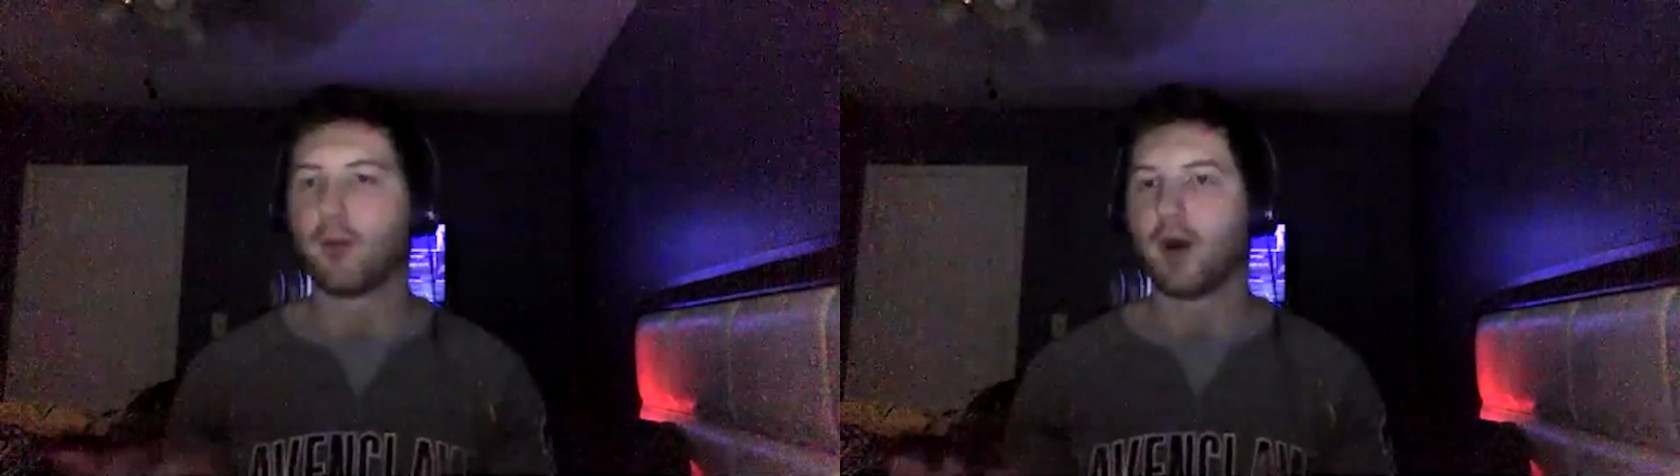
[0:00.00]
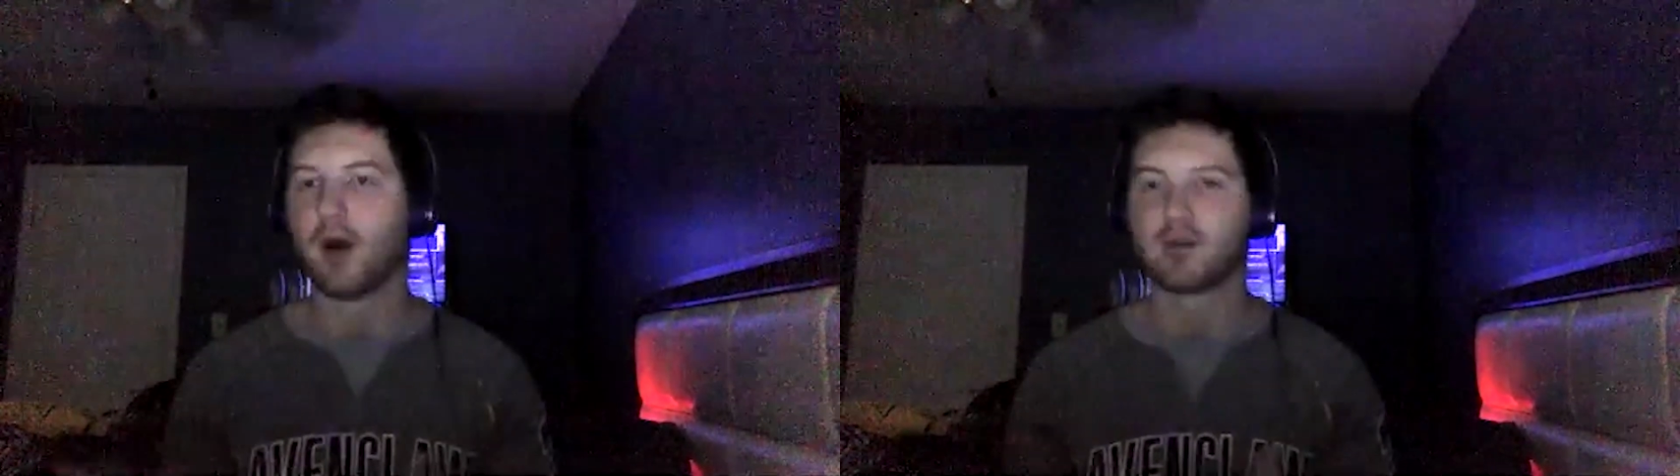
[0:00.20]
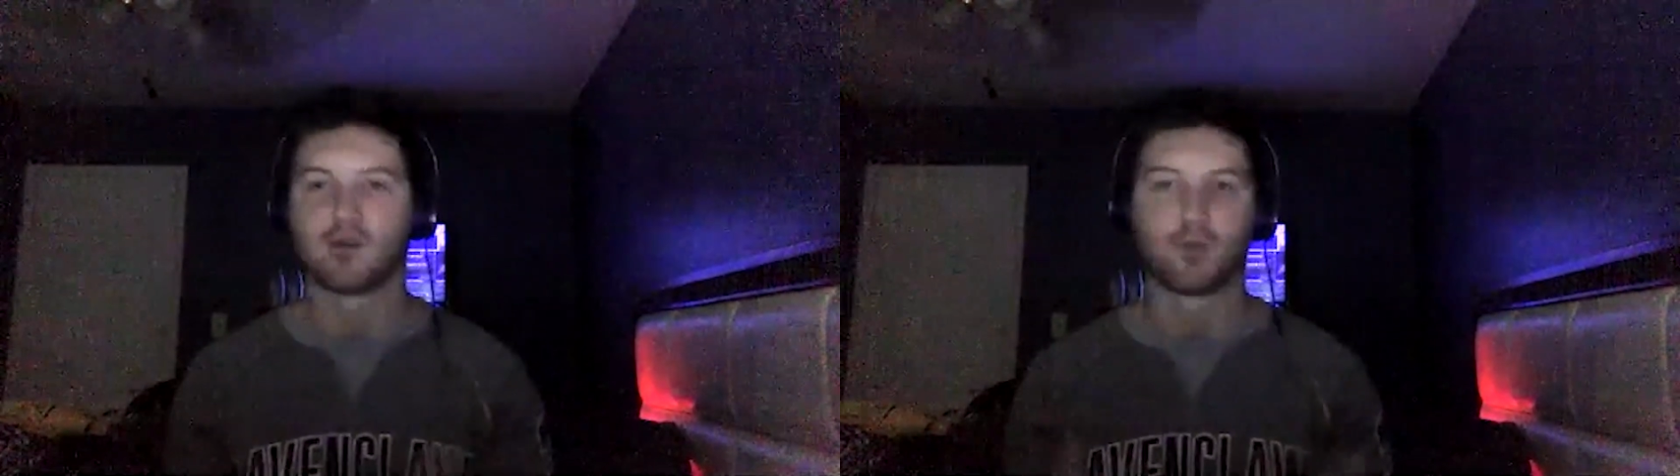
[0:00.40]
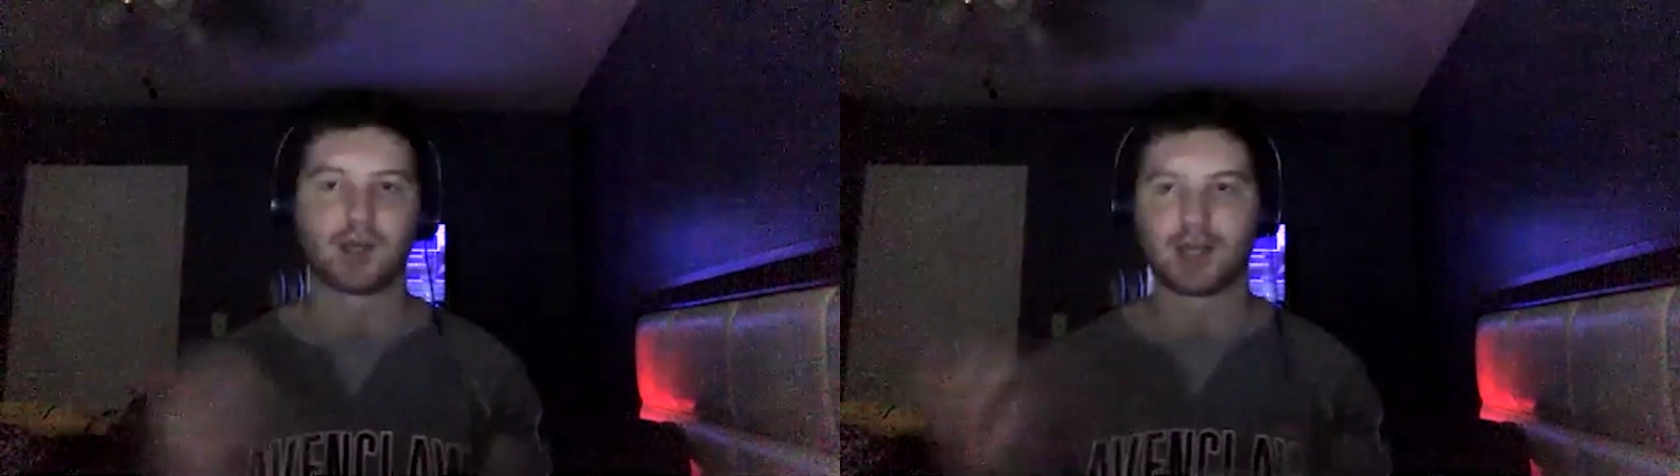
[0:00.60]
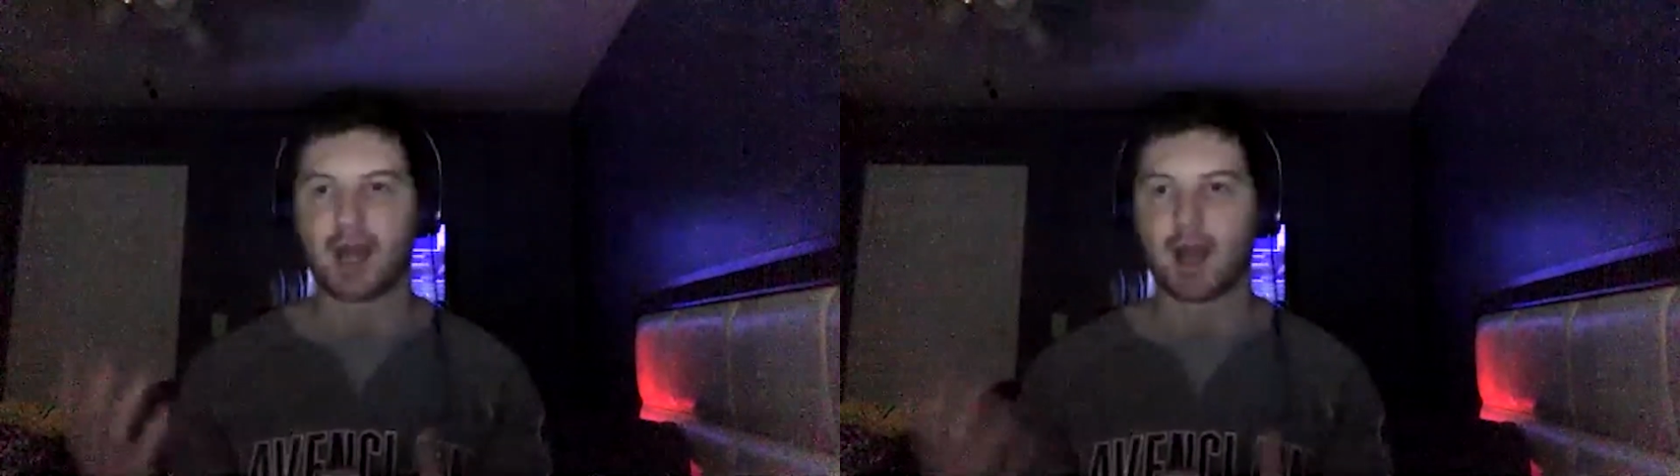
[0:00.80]
bucks to play
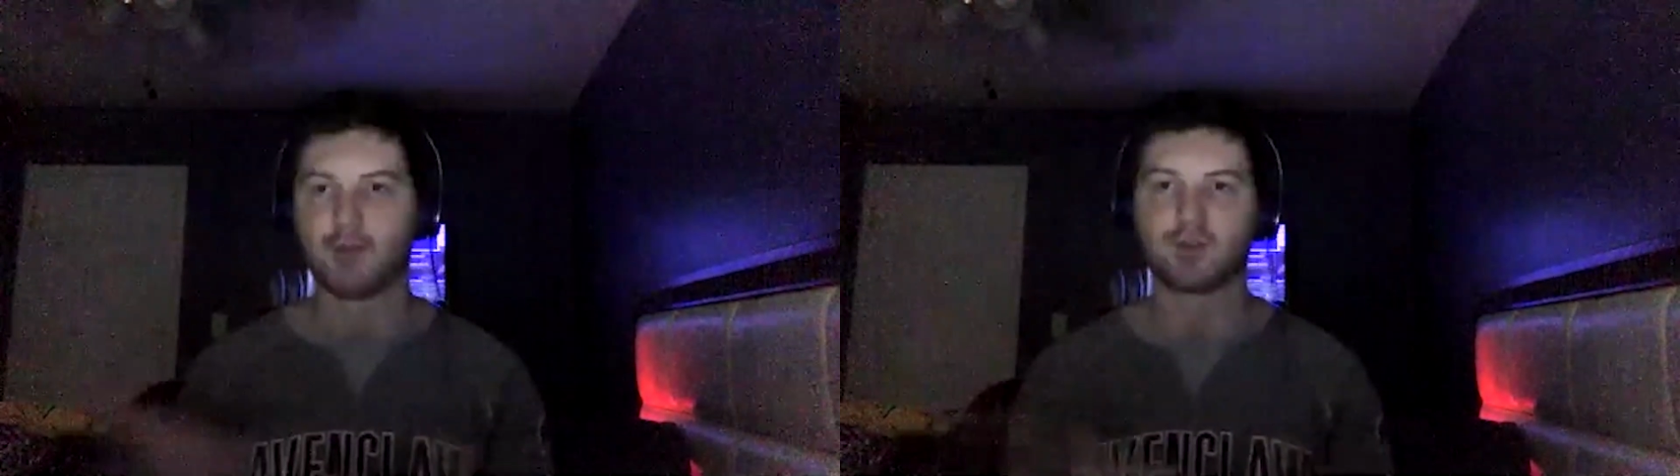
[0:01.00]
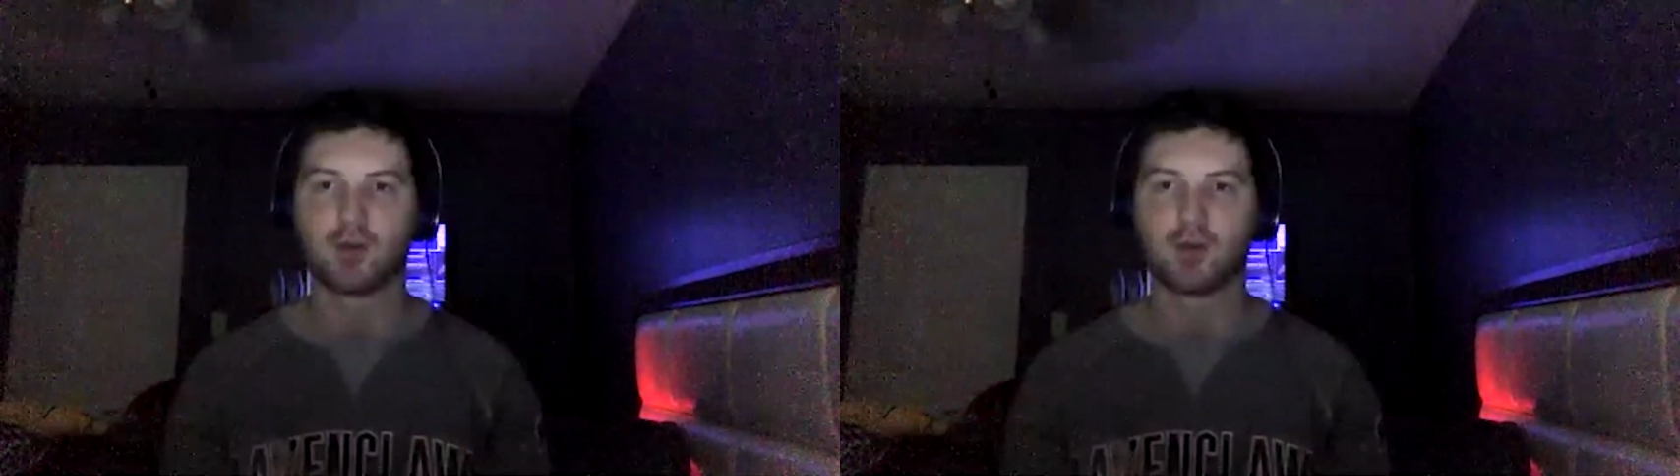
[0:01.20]
games or